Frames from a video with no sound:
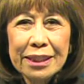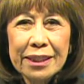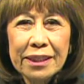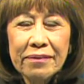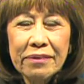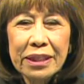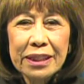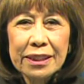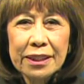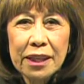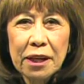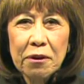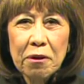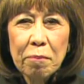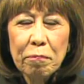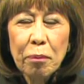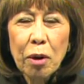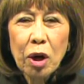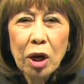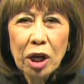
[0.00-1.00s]
Civic Center
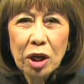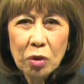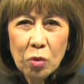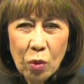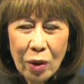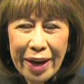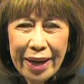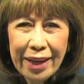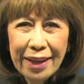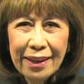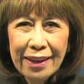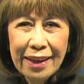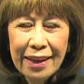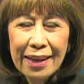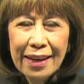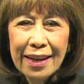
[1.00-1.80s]
Parkway